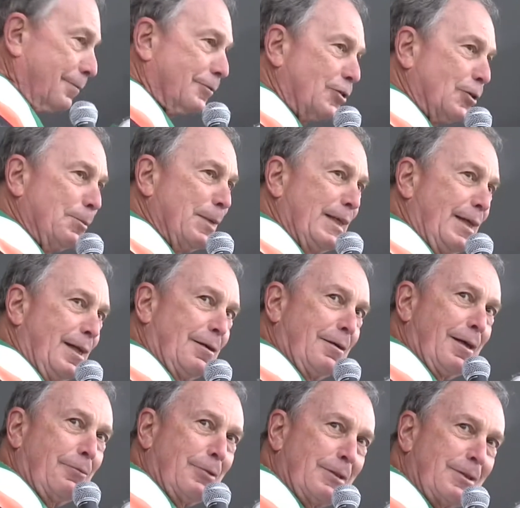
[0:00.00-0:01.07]
Jimmy
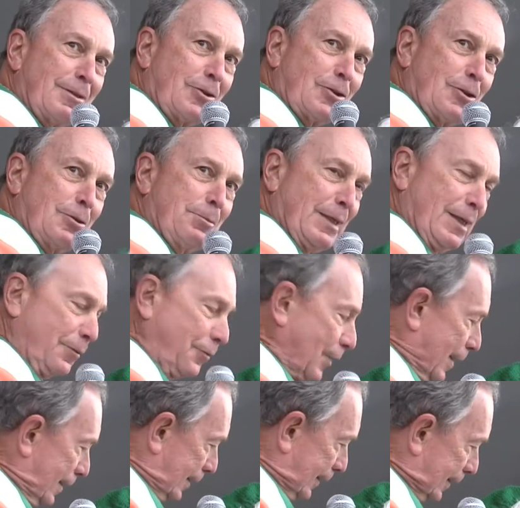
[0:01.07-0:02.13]
Neary would shoot me if
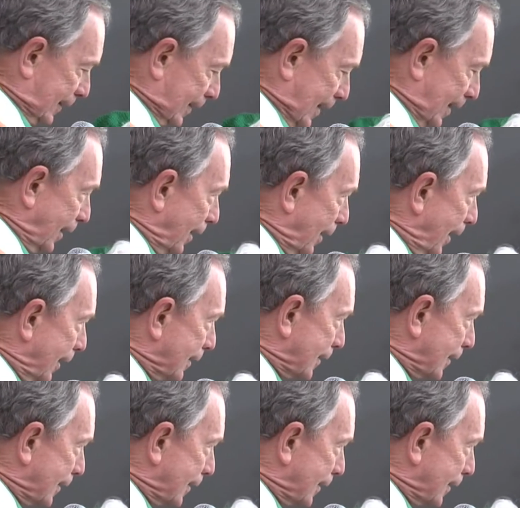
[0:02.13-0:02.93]
I didn't say I like